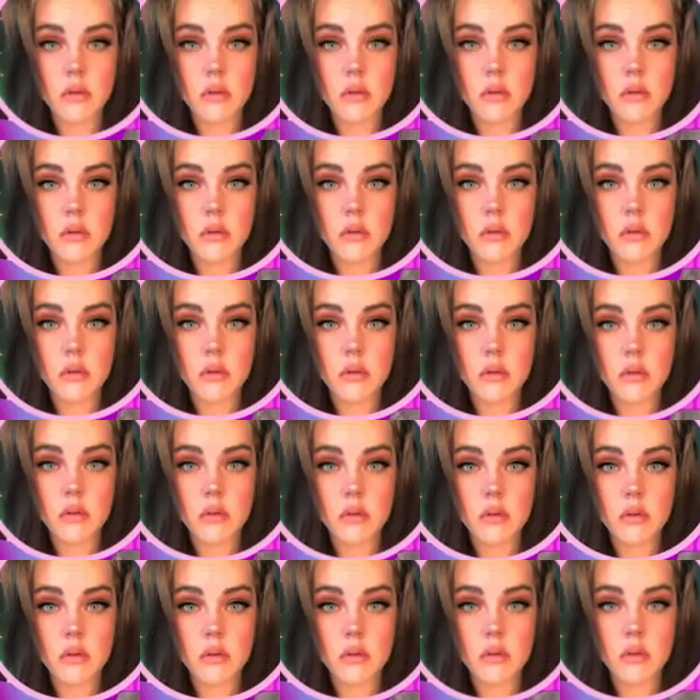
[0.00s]

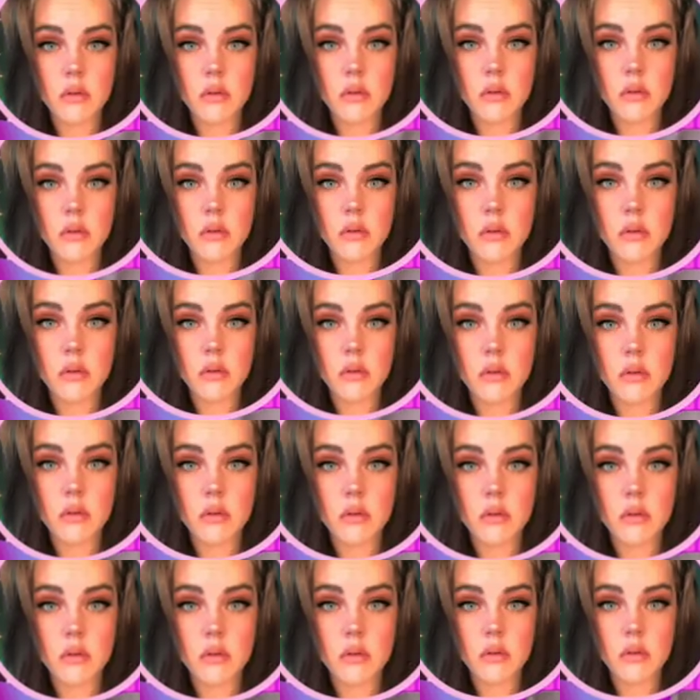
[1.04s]

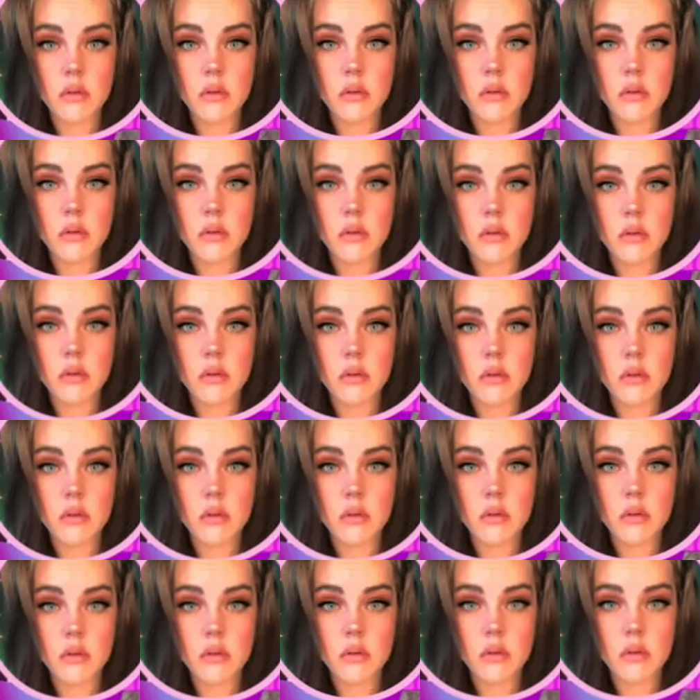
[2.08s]

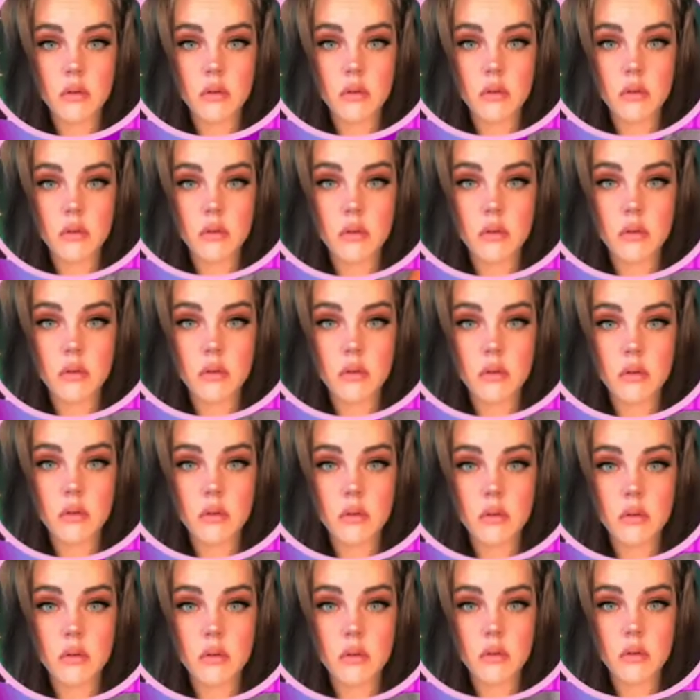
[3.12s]

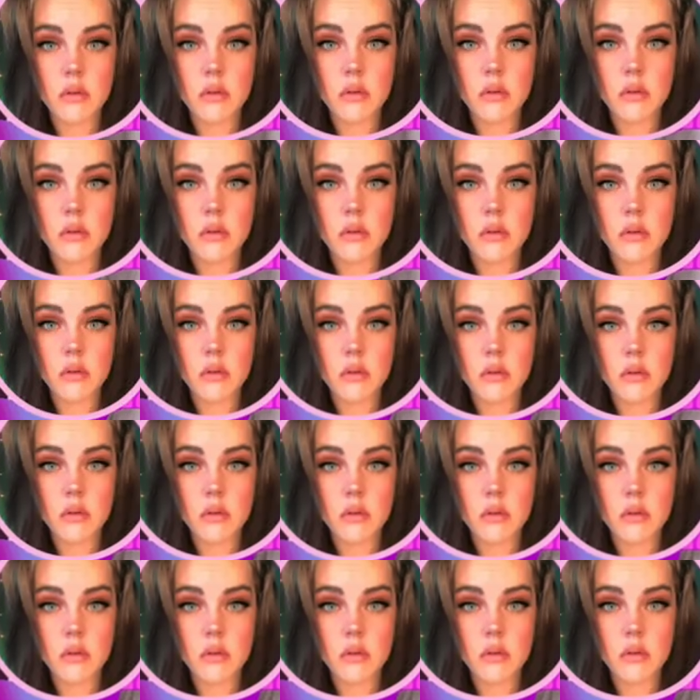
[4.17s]

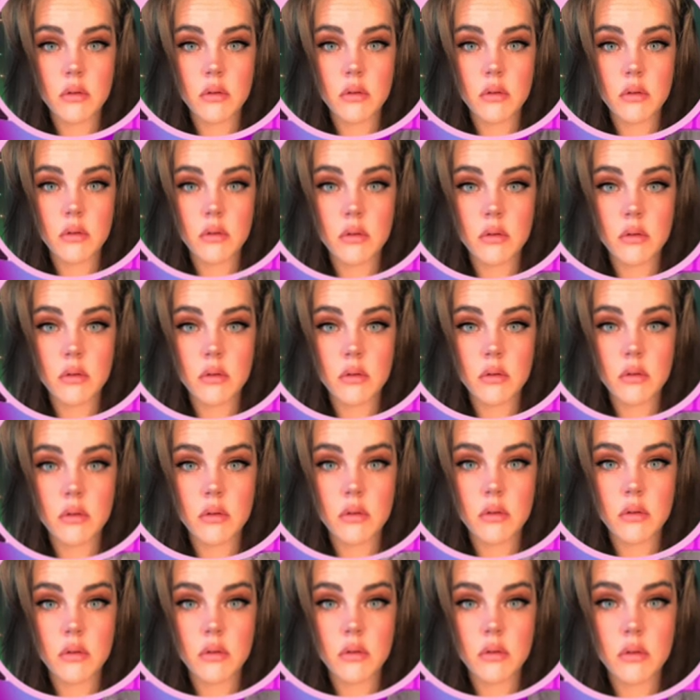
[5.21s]

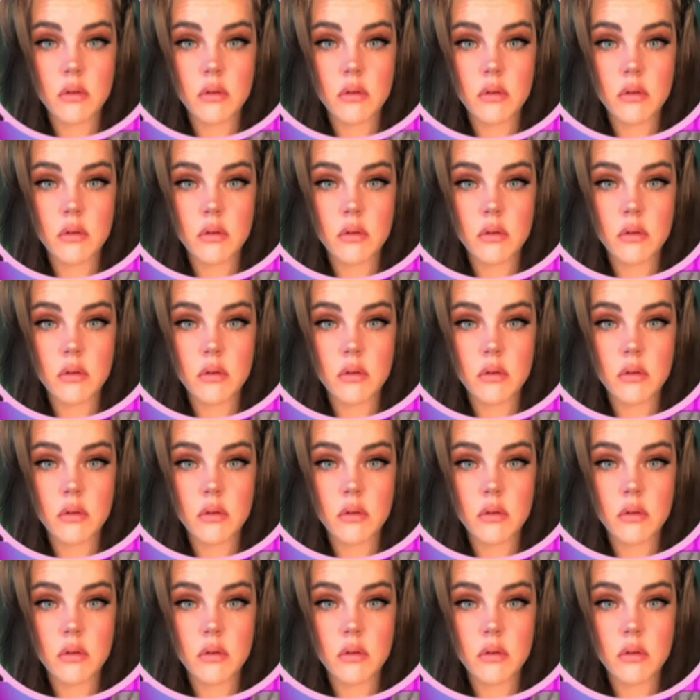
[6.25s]
[no speech]